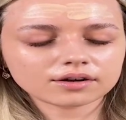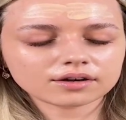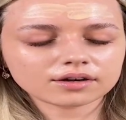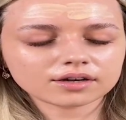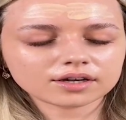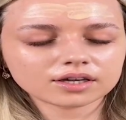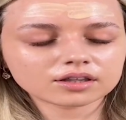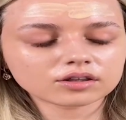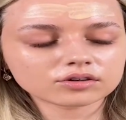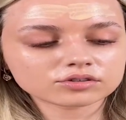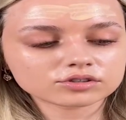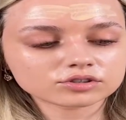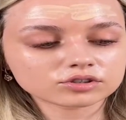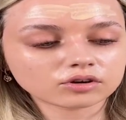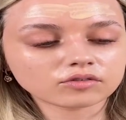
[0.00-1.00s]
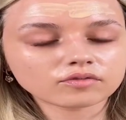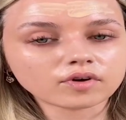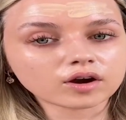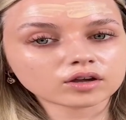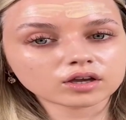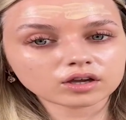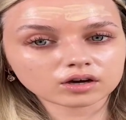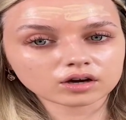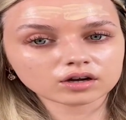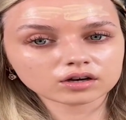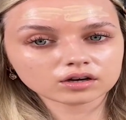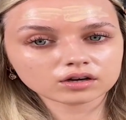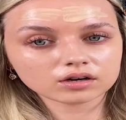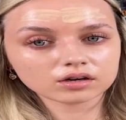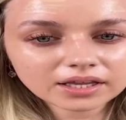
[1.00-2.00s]
It looks so fucking good.
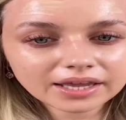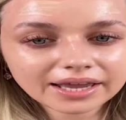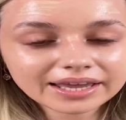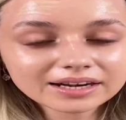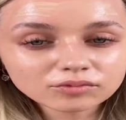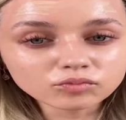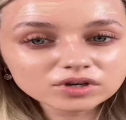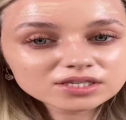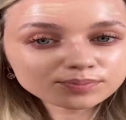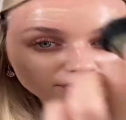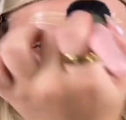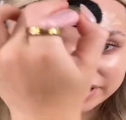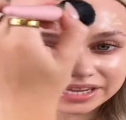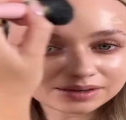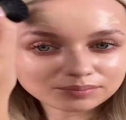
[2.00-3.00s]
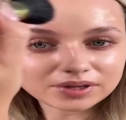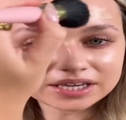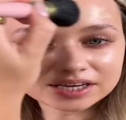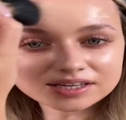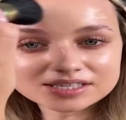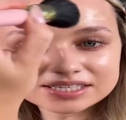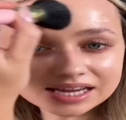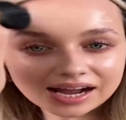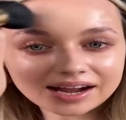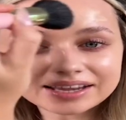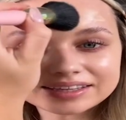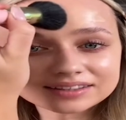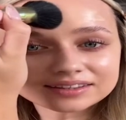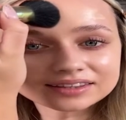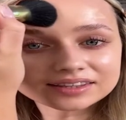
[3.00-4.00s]
And I'm whispering it because I
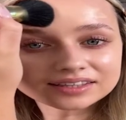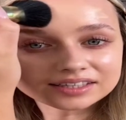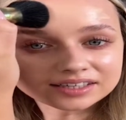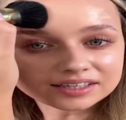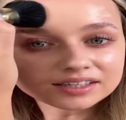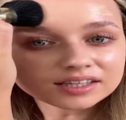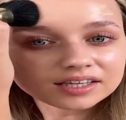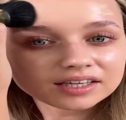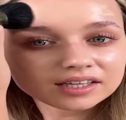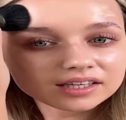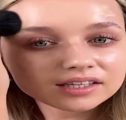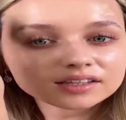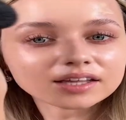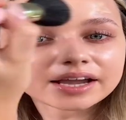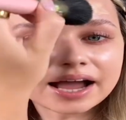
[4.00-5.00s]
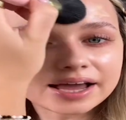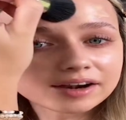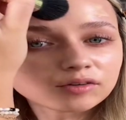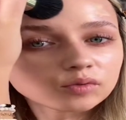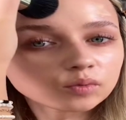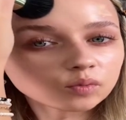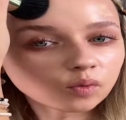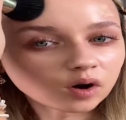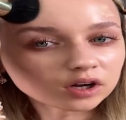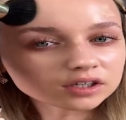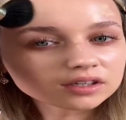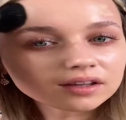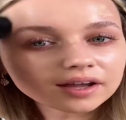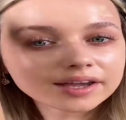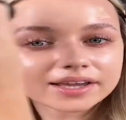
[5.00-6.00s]
literally, like, I don't want to
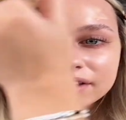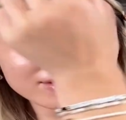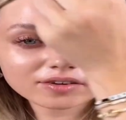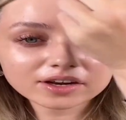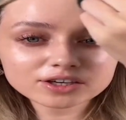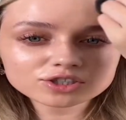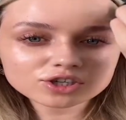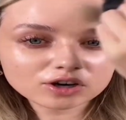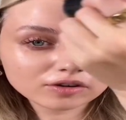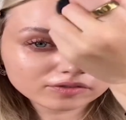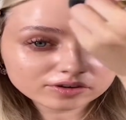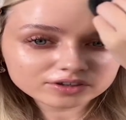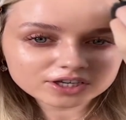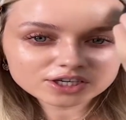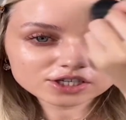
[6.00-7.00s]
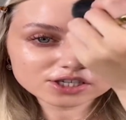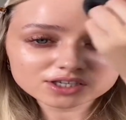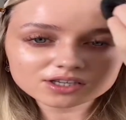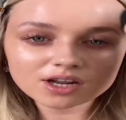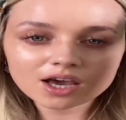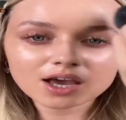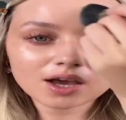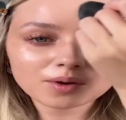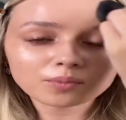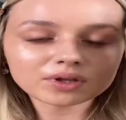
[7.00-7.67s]
like a $300 foundation, but